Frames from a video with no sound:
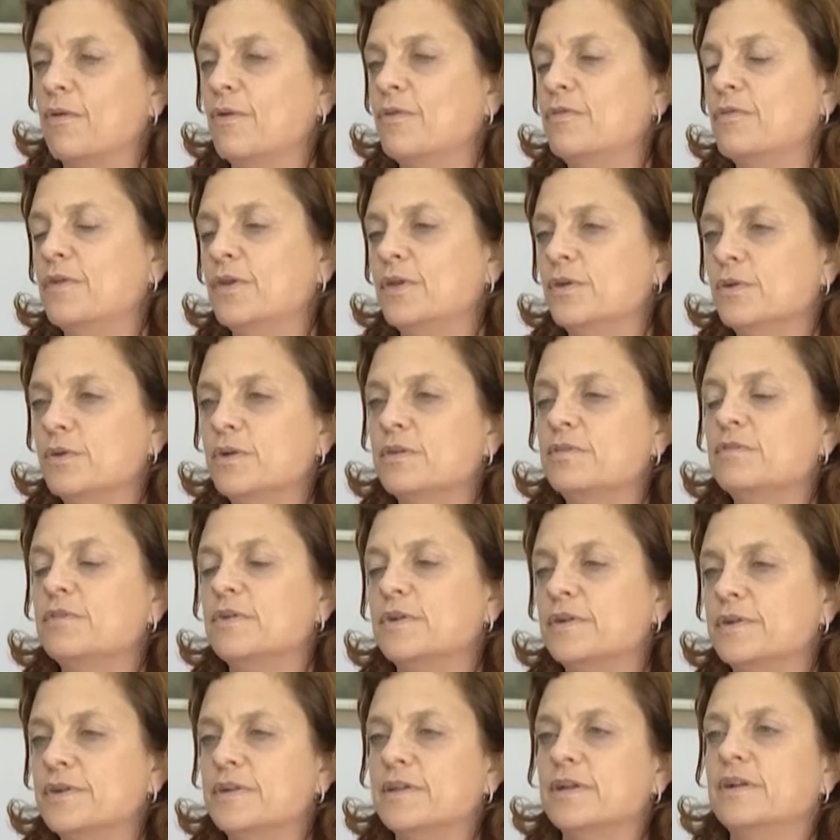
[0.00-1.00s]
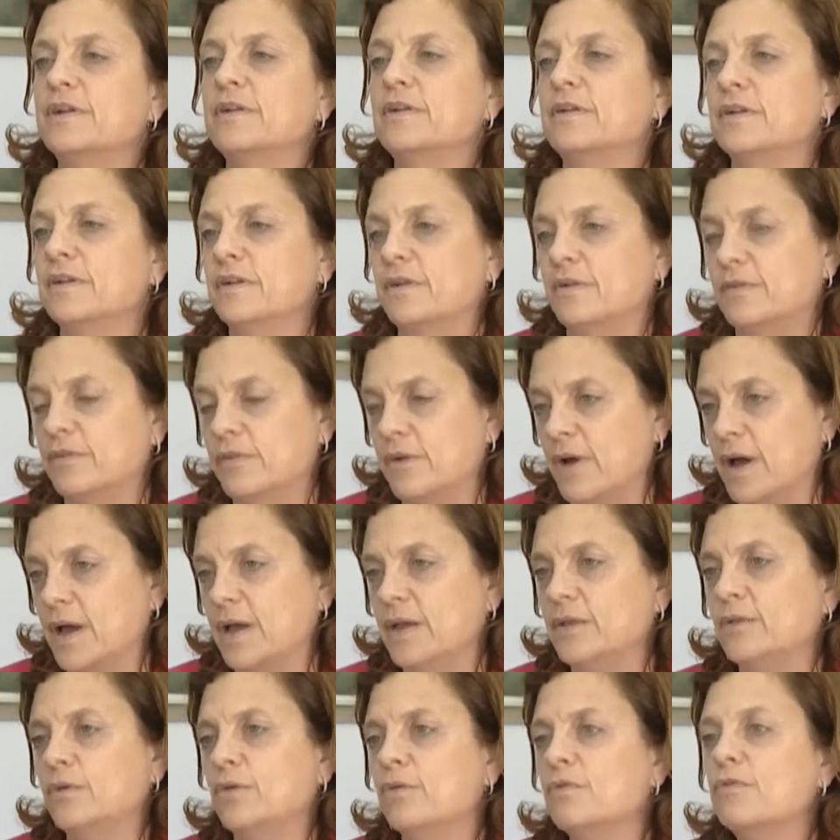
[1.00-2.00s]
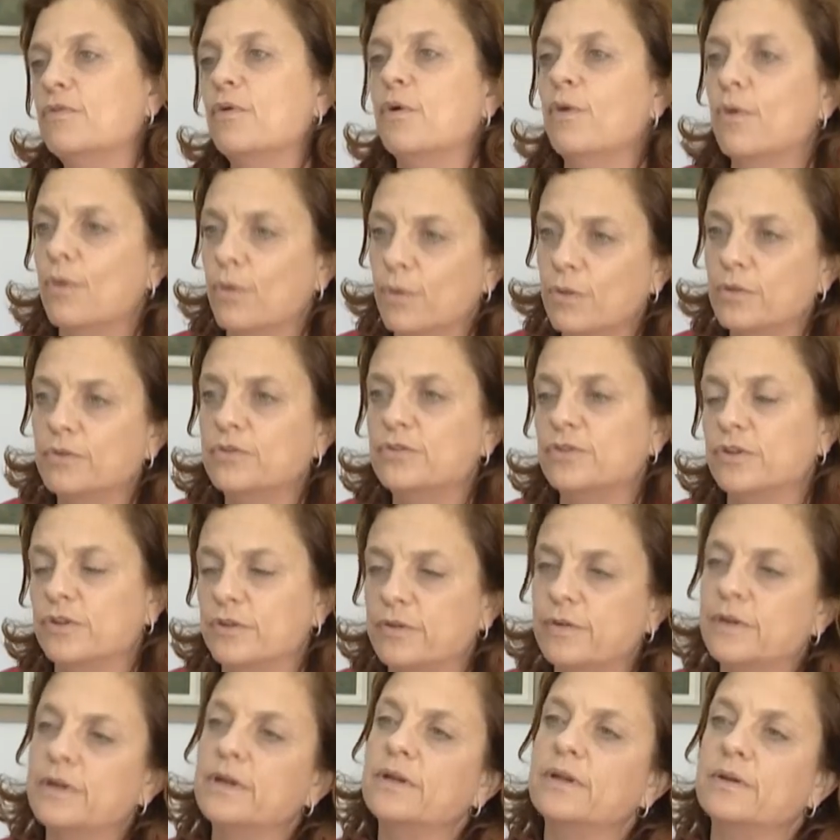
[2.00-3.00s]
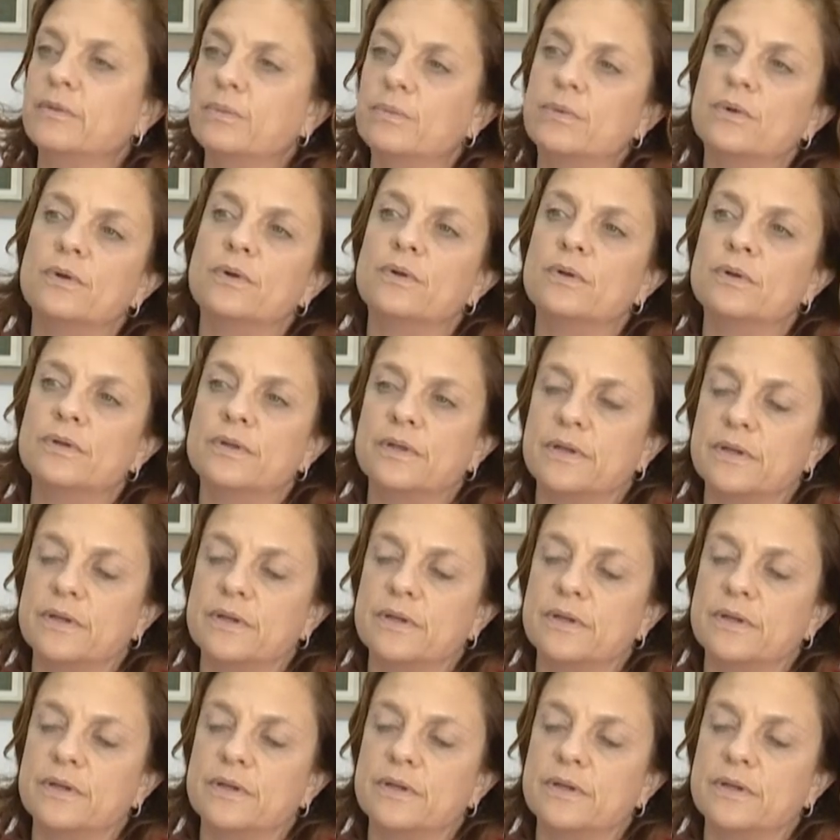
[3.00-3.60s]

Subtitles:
universal right of all children in the world,